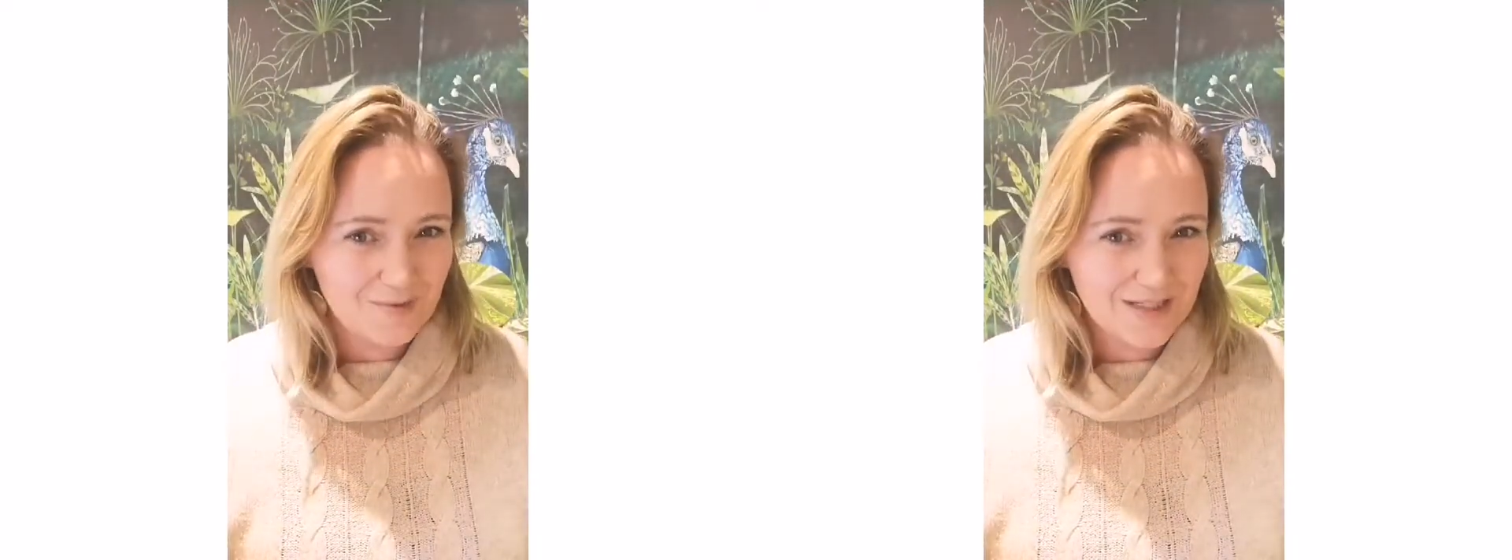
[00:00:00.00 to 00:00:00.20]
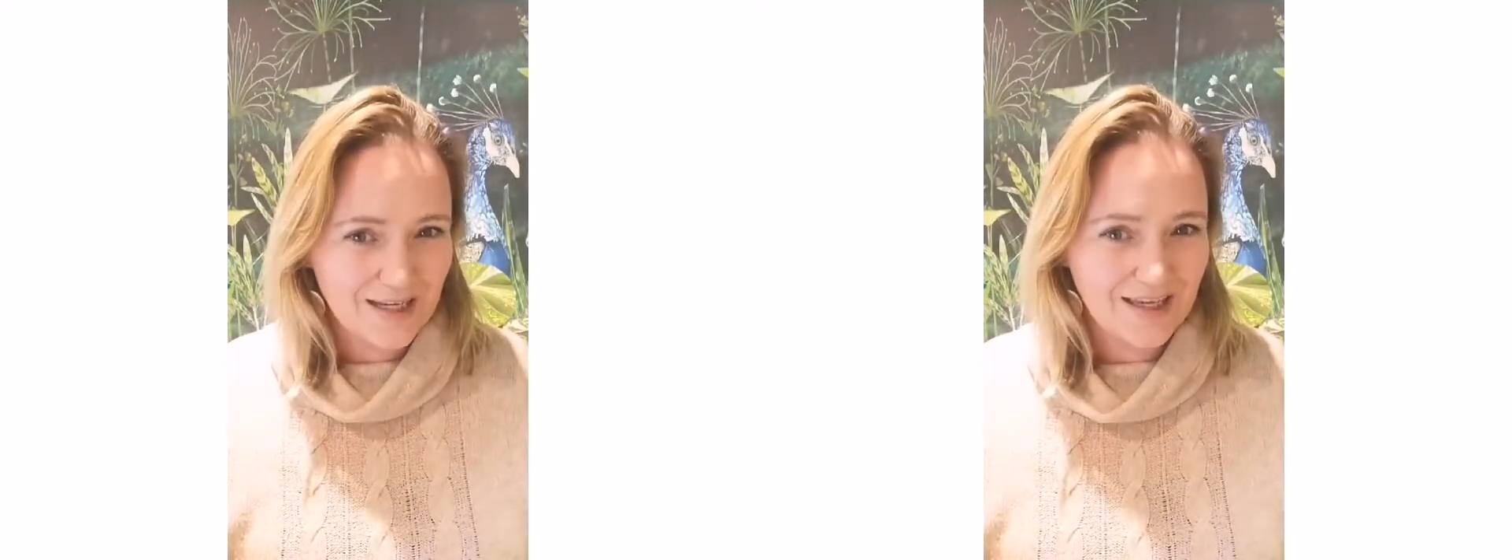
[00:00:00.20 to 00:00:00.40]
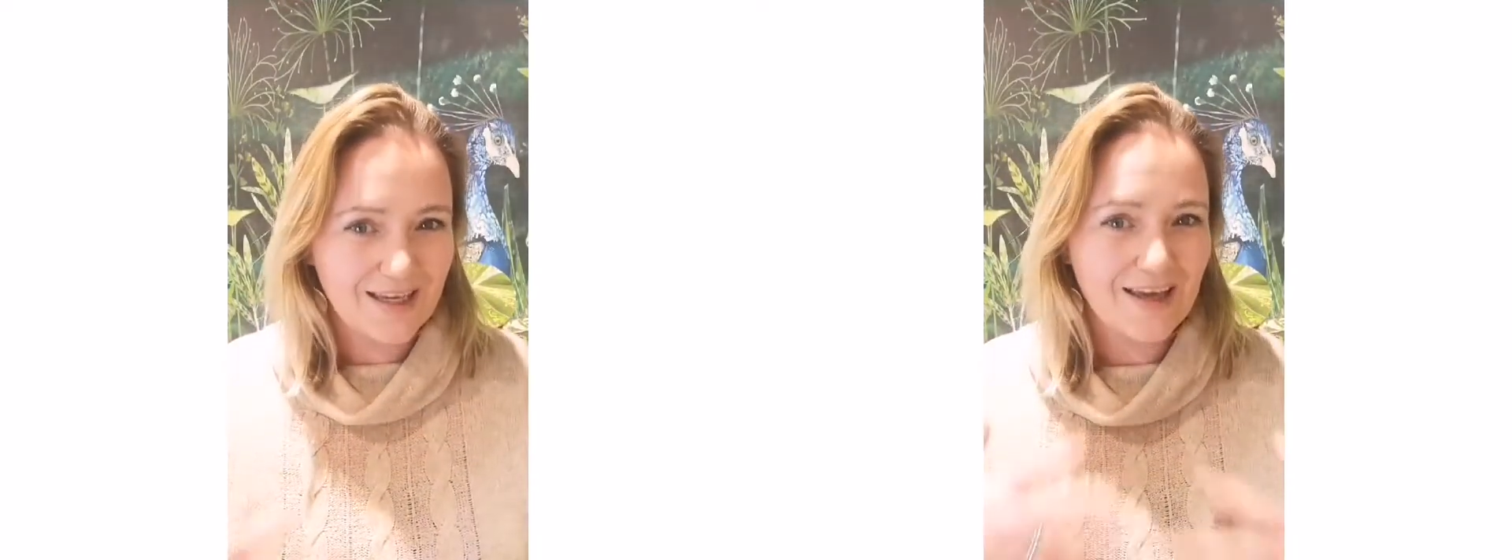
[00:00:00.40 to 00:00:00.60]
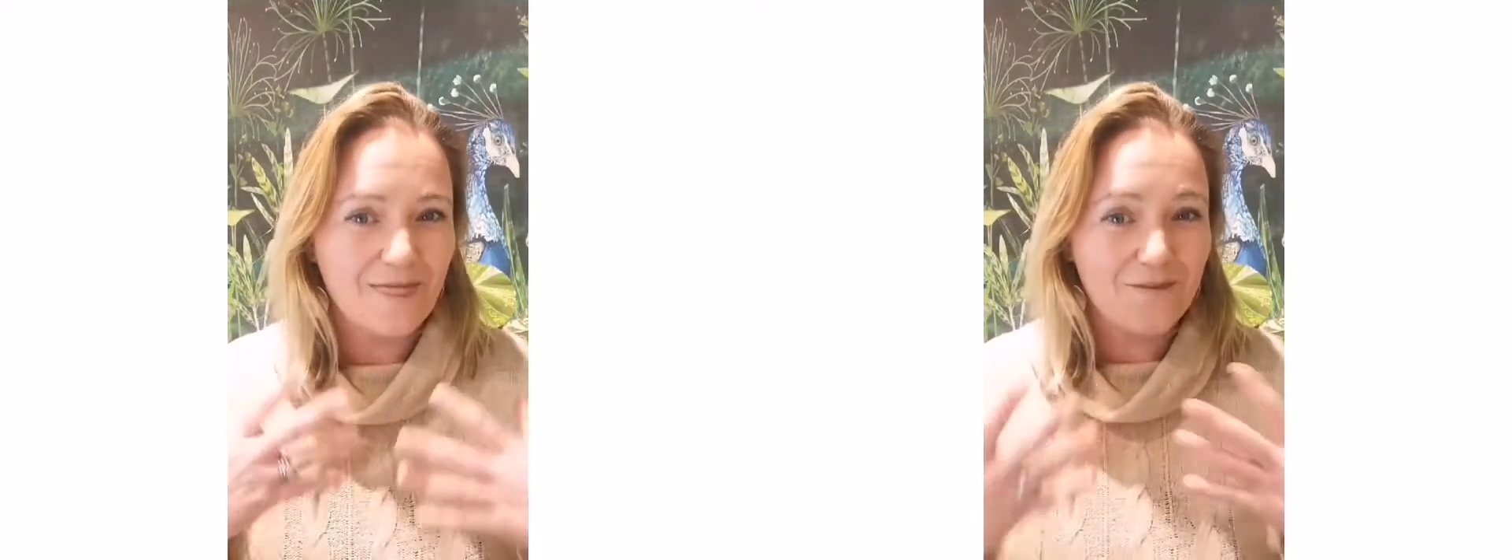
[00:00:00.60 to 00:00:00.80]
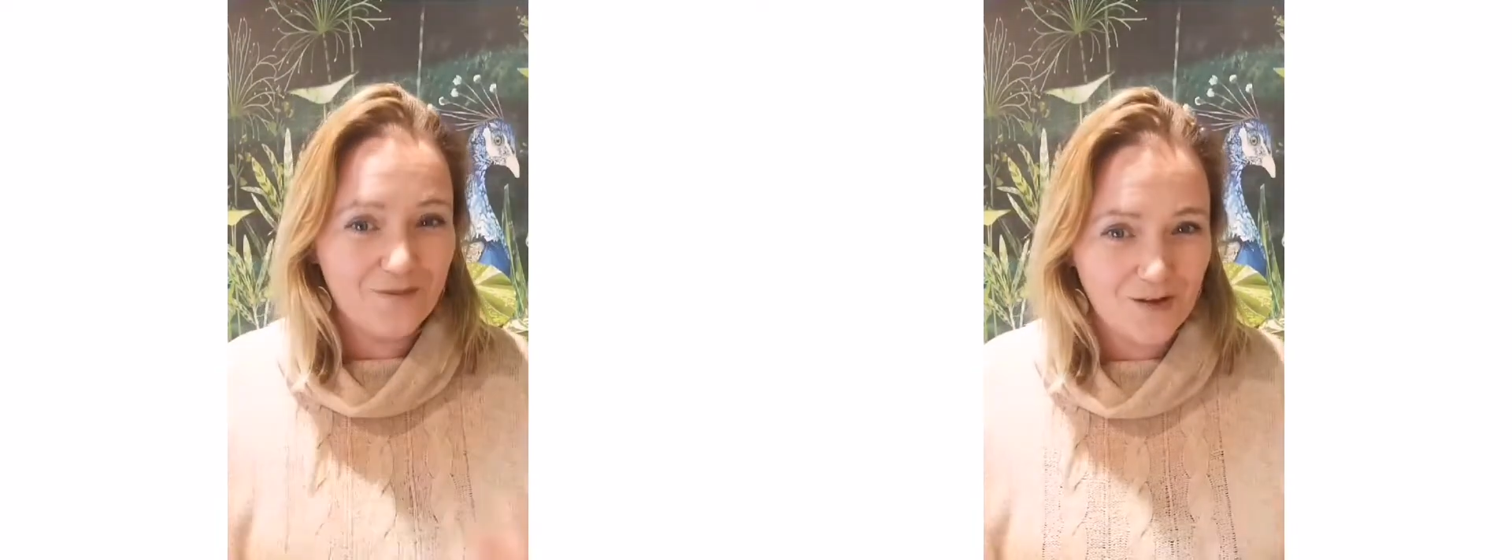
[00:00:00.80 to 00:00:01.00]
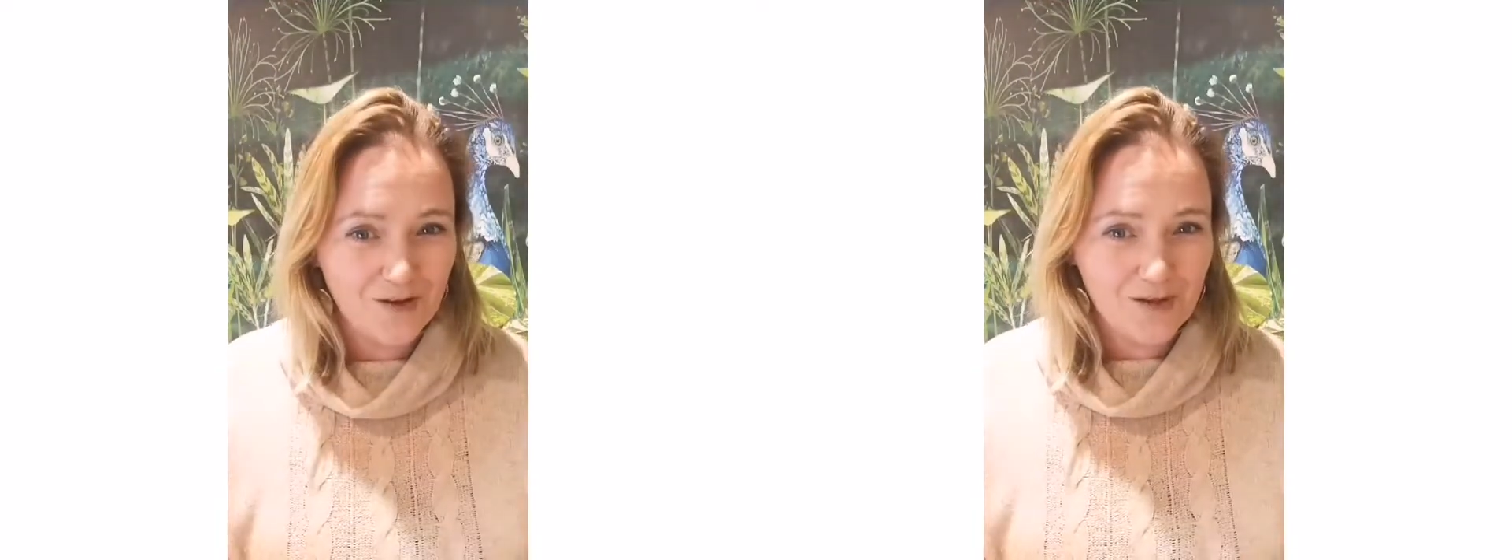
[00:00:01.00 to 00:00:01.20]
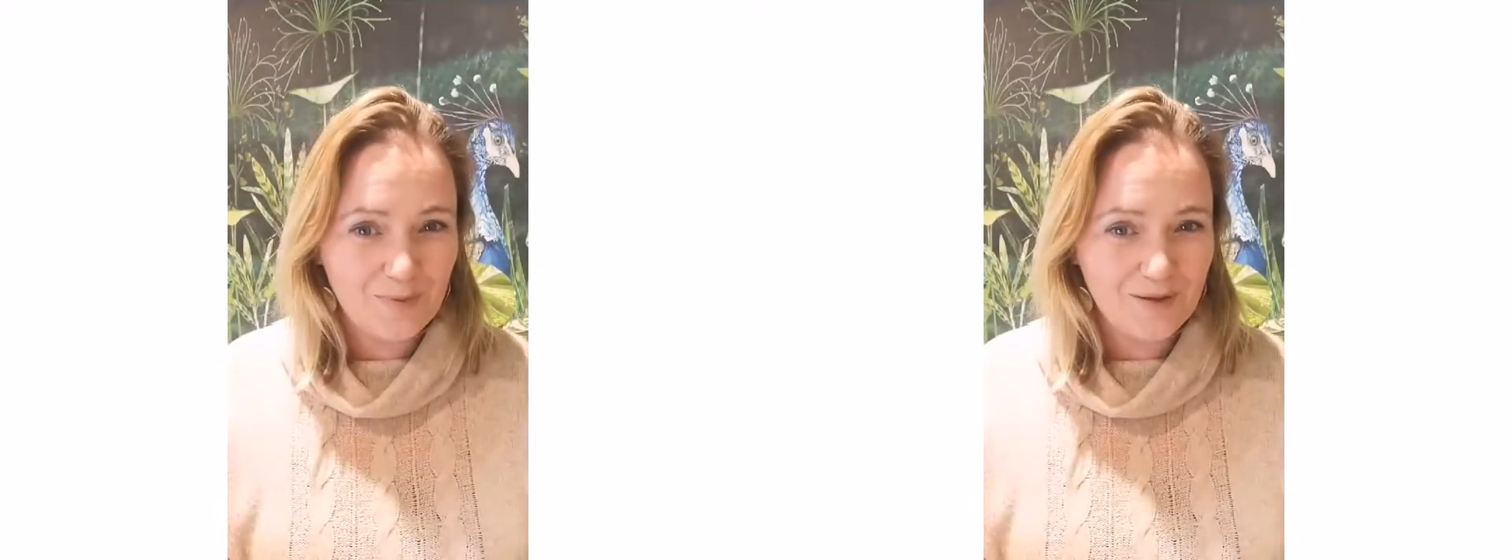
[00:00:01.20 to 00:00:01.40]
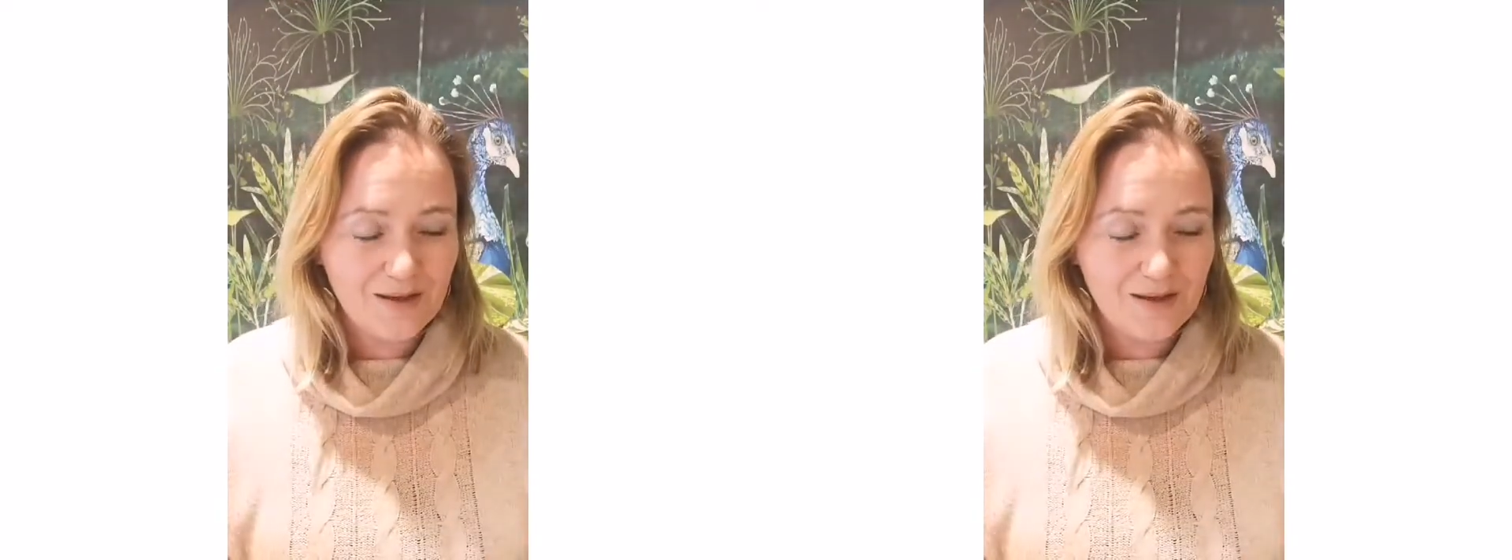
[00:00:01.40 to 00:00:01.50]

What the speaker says: taking and the vibe,